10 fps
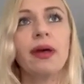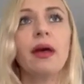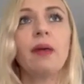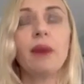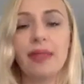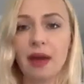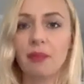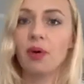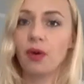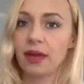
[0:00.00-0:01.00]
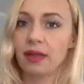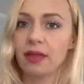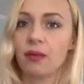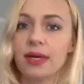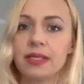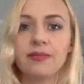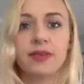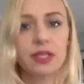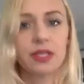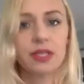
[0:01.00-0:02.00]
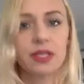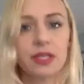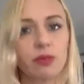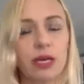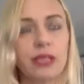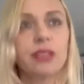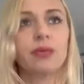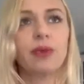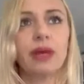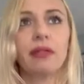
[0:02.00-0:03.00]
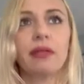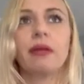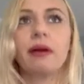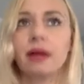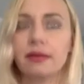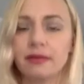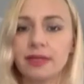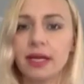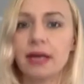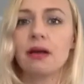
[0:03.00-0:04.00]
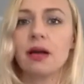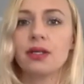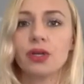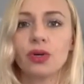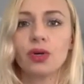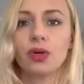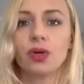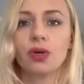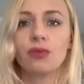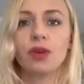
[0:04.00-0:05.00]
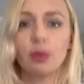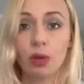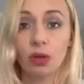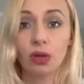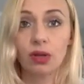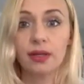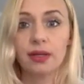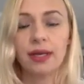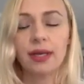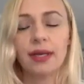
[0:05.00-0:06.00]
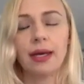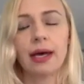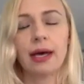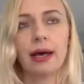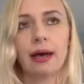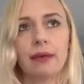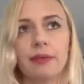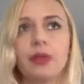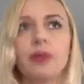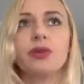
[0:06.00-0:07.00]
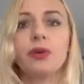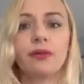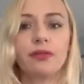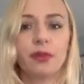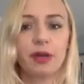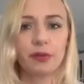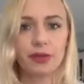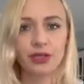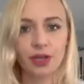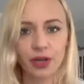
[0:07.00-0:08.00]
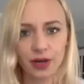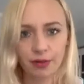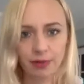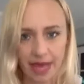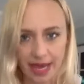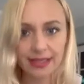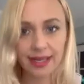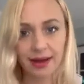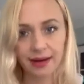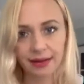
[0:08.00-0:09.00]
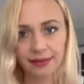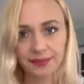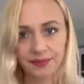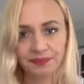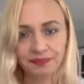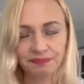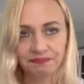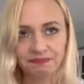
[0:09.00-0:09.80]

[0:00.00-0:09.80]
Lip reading: By that point, there was physical mixed with a lot of psychological, verbal, those who are familiar with the term gaslighting. Mm-hmm.